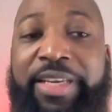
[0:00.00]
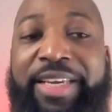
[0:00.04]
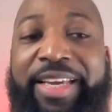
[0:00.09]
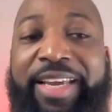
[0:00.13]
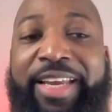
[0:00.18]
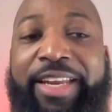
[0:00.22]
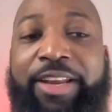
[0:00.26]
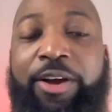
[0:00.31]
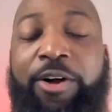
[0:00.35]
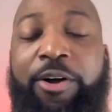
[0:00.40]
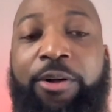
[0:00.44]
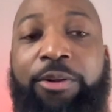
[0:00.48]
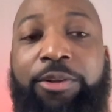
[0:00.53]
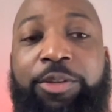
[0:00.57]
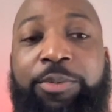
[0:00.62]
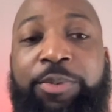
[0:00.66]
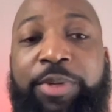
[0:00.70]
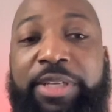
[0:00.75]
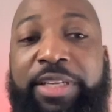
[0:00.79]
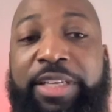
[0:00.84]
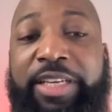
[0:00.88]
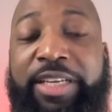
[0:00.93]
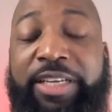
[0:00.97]
It
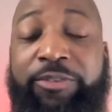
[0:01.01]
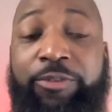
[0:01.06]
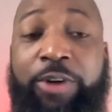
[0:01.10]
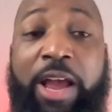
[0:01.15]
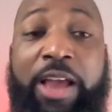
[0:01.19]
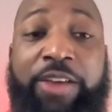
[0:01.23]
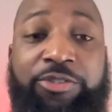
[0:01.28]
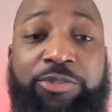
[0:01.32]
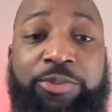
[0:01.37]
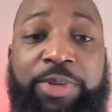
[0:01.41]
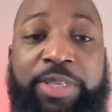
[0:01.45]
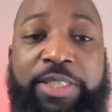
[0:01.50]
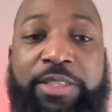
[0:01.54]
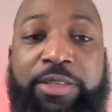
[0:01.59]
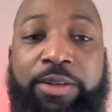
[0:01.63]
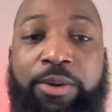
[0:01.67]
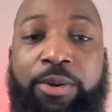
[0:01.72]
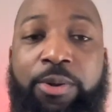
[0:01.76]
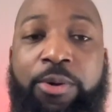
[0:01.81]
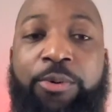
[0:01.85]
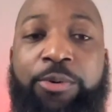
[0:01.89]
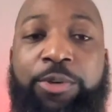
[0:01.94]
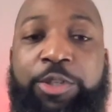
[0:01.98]
ultimately crashed to its
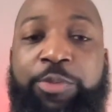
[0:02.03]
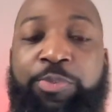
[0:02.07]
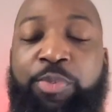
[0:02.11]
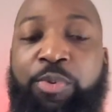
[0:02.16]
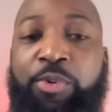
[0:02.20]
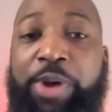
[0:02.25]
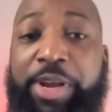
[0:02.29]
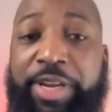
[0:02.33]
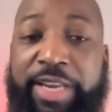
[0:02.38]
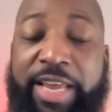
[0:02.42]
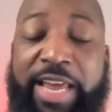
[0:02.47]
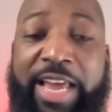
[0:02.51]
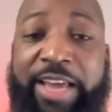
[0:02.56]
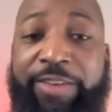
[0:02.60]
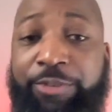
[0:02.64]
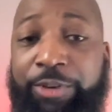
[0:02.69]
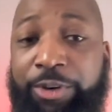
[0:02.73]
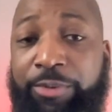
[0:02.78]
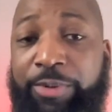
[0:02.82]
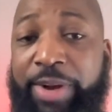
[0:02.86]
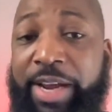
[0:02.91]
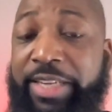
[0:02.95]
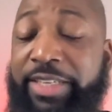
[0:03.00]
lowest point
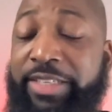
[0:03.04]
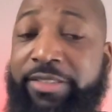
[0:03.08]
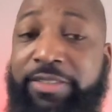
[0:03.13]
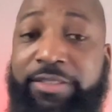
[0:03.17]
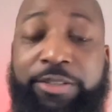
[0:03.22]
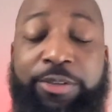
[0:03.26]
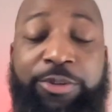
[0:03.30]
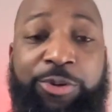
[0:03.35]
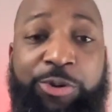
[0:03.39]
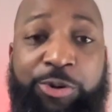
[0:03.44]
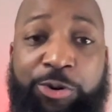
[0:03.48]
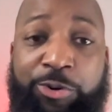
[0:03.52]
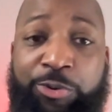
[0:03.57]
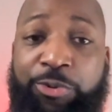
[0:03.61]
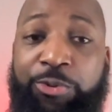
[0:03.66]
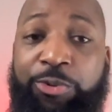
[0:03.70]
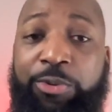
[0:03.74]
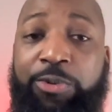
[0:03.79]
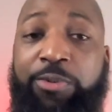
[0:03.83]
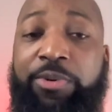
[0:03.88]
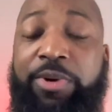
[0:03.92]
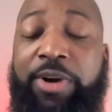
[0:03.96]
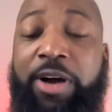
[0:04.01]
ever, right? This is a
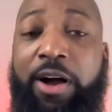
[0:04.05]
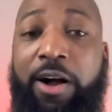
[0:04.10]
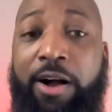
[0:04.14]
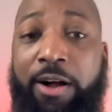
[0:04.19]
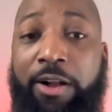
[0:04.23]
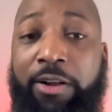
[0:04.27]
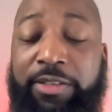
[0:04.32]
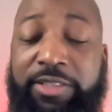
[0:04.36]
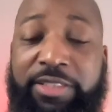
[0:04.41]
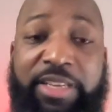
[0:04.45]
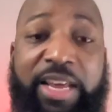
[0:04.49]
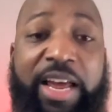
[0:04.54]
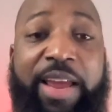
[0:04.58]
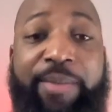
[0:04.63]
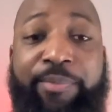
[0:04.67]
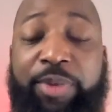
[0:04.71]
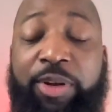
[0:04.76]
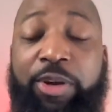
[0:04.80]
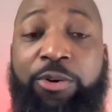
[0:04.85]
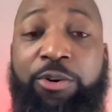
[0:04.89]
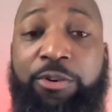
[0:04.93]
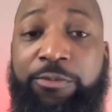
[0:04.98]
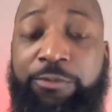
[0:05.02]
new all-time
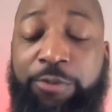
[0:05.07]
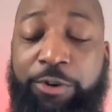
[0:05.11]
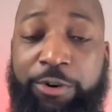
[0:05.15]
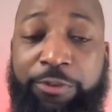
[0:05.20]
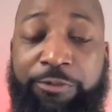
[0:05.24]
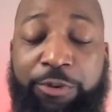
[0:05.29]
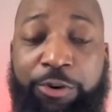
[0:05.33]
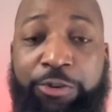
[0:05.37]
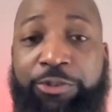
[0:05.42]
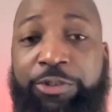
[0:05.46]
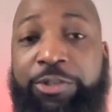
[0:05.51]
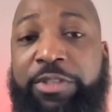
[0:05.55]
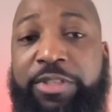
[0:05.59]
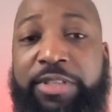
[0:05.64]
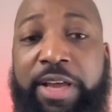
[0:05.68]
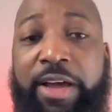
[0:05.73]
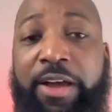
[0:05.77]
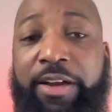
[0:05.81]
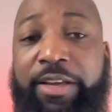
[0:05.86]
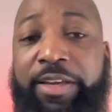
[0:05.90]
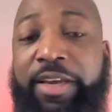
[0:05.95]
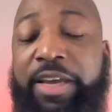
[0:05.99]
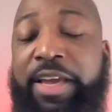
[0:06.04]
low for the Virgin
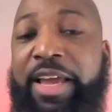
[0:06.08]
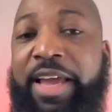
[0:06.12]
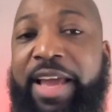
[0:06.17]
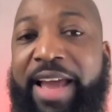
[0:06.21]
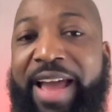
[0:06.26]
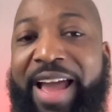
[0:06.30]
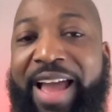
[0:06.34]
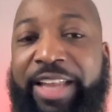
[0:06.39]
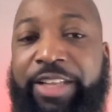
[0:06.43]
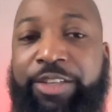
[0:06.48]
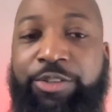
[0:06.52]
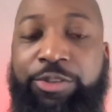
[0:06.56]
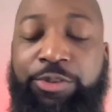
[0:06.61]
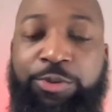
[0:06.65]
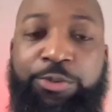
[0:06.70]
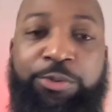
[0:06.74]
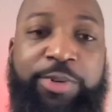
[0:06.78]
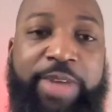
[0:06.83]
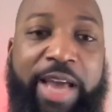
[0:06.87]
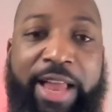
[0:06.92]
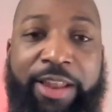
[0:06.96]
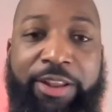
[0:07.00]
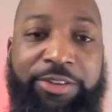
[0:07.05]
stock at
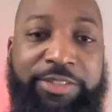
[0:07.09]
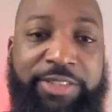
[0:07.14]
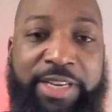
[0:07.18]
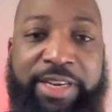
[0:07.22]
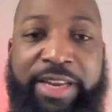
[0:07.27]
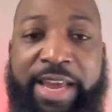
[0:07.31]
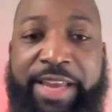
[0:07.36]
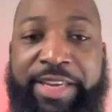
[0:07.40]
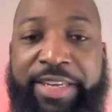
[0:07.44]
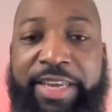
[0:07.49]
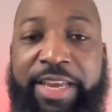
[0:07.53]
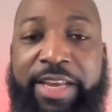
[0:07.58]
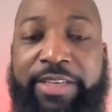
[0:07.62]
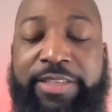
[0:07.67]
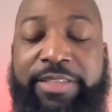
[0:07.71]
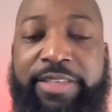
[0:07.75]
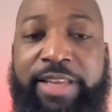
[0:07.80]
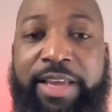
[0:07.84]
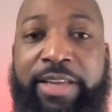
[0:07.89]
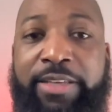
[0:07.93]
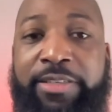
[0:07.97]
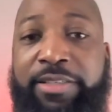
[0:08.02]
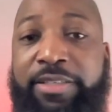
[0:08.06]

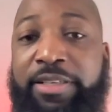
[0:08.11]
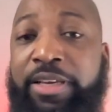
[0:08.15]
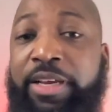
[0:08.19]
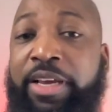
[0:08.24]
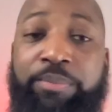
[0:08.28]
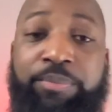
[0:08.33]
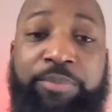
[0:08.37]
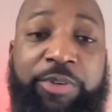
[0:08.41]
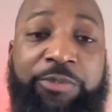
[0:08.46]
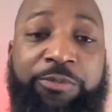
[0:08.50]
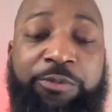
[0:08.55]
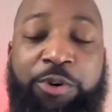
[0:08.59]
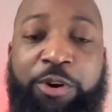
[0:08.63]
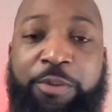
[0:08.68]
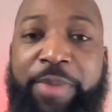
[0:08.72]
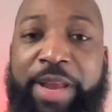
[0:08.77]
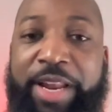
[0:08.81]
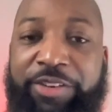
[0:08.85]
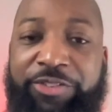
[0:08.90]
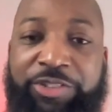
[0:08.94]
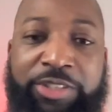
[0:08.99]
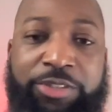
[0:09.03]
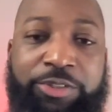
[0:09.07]
$2.98 before
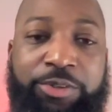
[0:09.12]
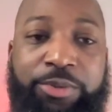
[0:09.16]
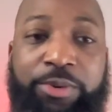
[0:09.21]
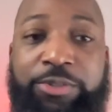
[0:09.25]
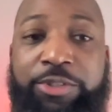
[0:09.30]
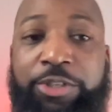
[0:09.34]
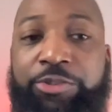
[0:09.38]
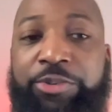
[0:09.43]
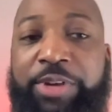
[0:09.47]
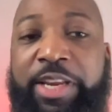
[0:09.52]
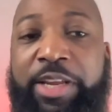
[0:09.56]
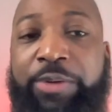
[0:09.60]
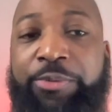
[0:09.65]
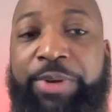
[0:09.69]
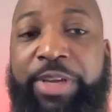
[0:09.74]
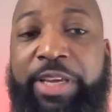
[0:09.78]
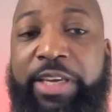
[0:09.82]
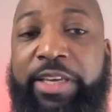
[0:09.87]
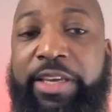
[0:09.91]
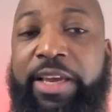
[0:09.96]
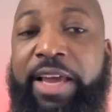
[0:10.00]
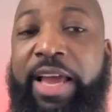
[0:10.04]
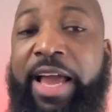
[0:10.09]
managing to close the trading
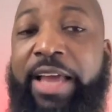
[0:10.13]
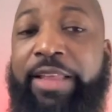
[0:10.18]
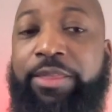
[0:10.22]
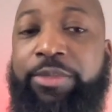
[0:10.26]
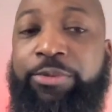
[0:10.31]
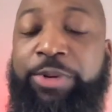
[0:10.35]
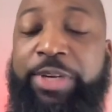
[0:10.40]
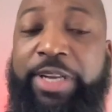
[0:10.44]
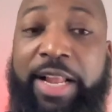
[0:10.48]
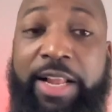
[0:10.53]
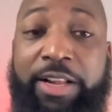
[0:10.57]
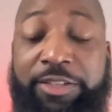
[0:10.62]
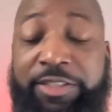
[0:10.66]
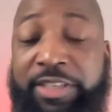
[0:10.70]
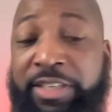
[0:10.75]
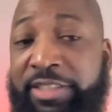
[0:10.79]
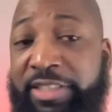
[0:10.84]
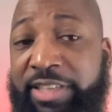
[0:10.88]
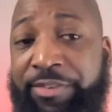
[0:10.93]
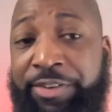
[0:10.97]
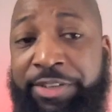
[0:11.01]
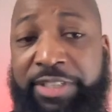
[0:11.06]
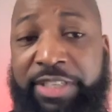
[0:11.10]
week at
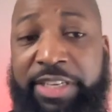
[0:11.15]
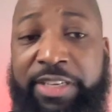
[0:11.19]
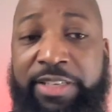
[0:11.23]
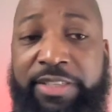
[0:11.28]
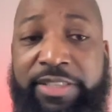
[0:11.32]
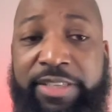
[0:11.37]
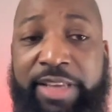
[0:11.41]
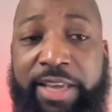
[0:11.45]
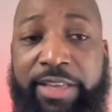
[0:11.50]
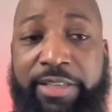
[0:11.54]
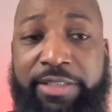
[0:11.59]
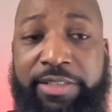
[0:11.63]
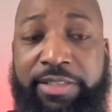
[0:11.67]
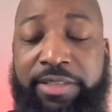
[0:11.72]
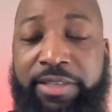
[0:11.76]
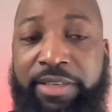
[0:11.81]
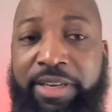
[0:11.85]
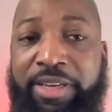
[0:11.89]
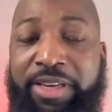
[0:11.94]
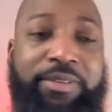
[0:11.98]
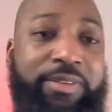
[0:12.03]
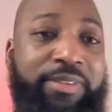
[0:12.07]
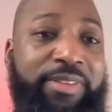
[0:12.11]
$3.17.
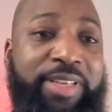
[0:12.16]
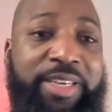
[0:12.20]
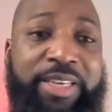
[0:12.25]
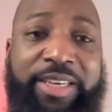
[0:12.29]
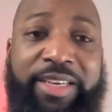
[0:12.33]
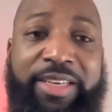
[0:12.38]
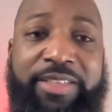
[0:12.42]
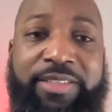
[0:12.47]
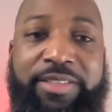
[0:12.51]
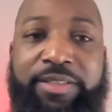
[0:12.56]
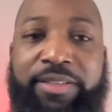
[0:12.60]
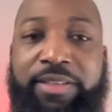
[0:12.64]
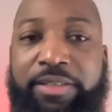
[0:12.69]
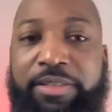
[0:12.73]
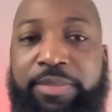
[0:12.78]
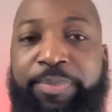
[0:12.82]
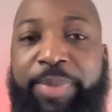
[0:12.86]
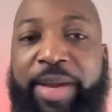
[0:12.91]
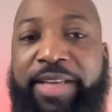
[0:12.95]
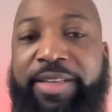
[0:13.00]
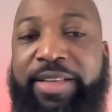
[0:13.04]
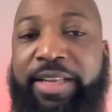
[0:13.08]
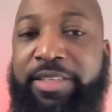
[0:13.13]
The thing is,
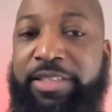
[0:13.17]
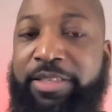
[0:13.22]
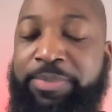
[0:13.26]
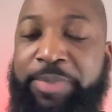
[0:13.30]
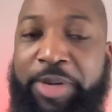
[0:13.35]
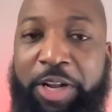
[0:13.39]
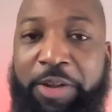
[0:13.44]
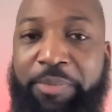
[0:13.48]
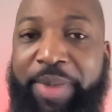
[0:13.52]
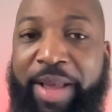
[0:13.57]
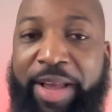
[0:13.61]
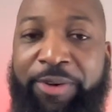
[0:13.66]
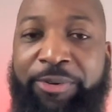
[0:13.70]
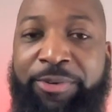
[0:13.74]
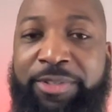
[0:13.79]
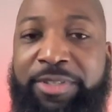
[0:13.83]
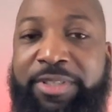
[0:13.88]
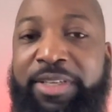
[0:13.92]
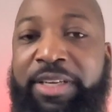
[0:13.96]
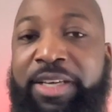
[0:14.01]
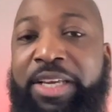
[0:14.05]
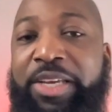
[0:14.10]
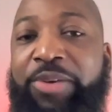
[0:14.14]
despite that small
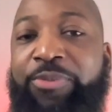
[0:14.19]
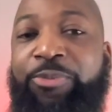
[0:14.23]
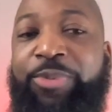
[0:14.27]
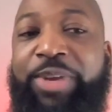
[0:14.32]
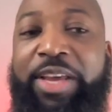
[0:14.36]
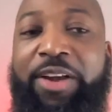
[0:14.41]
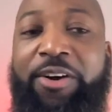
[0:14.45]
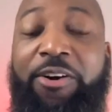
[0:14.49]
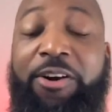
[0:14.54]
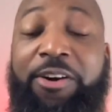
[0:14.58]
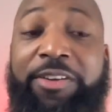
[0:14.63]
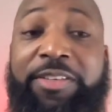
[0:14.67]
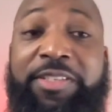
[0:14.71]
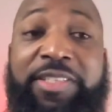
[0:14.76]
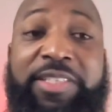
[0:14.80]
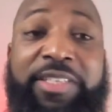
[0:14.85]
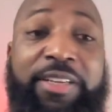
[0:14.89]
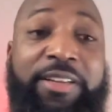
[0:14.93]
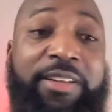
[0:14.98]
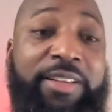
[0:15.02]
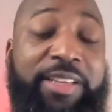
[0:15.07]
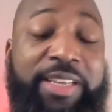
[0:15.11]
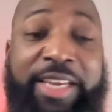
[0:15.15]
bounce, we are
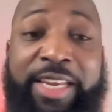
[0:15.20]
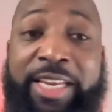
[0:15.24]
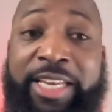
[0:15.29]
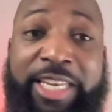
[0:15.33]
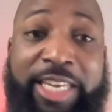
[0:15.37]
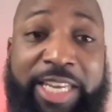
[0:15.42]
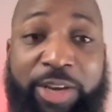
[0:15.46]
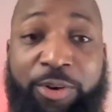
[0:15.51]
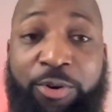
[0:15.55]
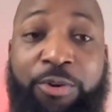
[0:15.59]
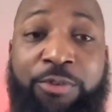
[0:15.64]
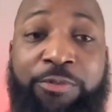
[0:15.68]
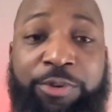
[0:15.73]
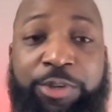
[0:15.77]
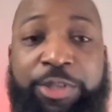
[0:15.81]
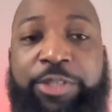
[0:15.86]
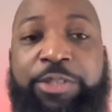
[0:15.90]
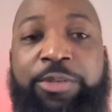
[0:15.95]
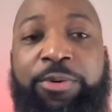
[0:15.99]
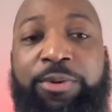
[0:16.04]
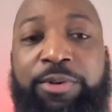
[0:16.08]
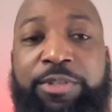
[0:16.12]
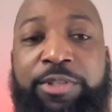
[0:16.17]
still in the
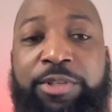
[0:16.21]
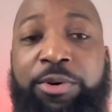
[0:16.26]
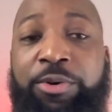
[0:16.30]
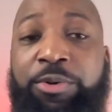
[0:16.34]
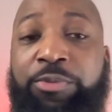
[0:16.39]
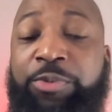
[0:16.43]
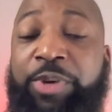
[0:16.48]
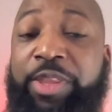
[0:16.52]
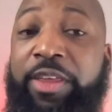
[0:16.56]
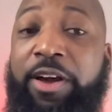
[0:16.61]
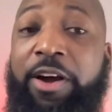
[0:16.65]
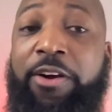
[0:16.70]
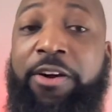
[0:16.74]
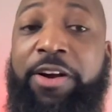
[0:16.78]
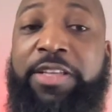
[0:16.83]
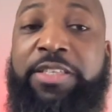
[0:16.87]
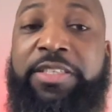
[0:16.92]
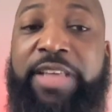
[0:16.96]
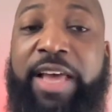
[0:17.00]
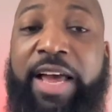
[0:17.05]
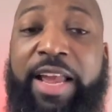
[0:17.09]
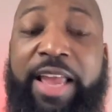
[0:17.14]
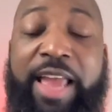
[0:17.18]
oversold zone with
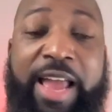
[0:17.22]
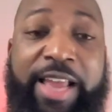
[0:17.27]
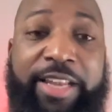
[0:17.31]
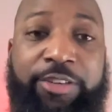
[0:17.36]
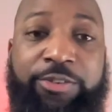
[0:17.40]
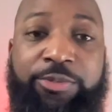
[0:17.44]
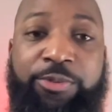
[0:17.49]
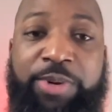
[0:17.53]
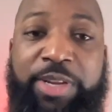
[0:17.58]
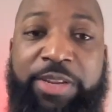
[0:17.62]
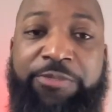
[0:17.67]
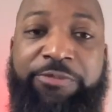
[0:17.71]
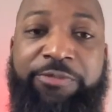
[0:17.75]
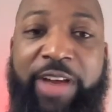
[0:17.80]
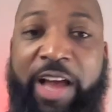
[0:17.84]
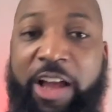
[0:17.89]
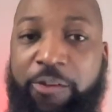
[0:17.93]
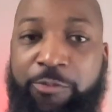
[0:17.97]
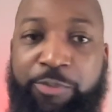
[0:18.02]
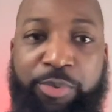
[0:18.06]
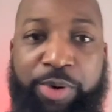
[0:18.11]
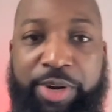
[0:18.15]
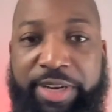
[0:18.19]
RSI at
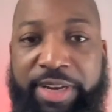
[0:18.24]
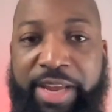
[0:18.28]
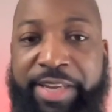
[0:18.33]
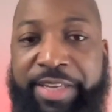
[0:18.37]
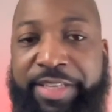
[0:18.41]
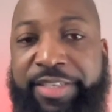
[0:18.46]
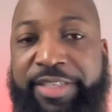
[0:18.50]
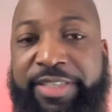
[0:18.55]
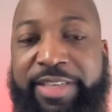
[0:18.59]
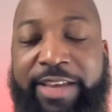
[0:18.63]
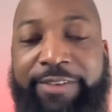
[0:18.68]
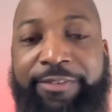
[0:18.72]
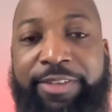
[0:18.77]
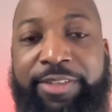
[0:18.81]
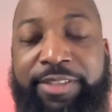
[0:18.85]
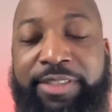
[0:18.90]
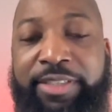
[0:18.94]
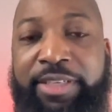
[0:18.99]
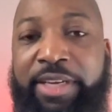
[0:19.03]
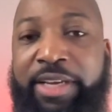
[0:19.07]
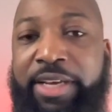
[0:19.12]
25.97.